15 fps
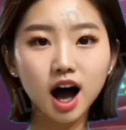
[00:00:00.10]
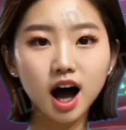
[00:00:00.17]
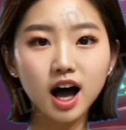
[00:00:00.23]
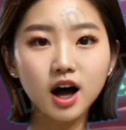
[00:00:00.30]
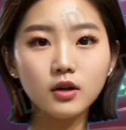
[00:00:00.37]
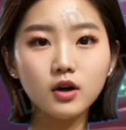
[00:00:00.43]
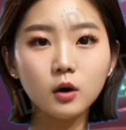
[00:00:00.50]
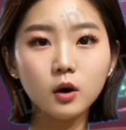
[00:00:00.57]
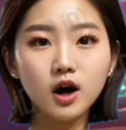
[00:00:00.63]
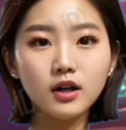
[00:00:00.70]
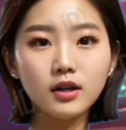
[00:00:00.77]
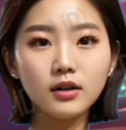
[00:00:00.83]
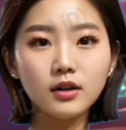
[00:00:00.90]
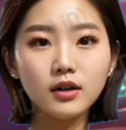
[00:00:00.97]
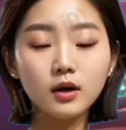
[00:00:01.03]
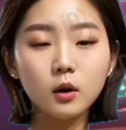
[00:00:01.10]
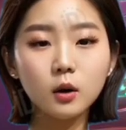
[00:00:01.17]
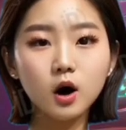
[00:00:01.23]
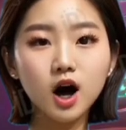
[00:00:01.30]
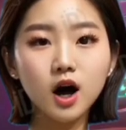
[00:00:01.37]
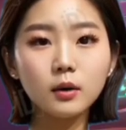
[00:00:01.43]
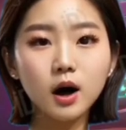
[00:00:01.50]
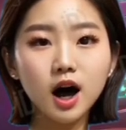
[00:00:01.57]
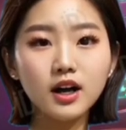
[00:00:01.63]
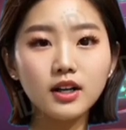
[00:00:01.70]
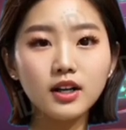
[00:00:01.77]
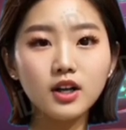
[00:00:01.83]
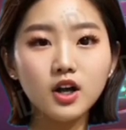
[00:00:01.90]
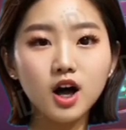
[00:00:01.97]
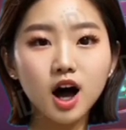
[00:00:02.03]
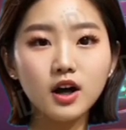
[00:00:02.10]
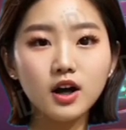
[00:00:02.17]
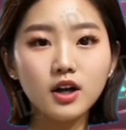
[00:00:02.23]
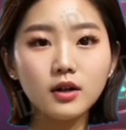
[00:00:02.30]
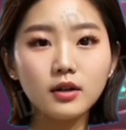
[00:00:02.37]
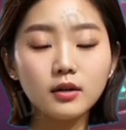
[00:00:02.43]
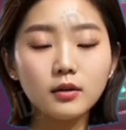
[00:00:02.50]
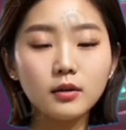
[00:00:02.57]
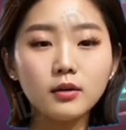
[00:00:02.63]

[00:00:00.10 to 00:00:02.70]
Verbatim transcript: Hey everyone, welcome back to the channel.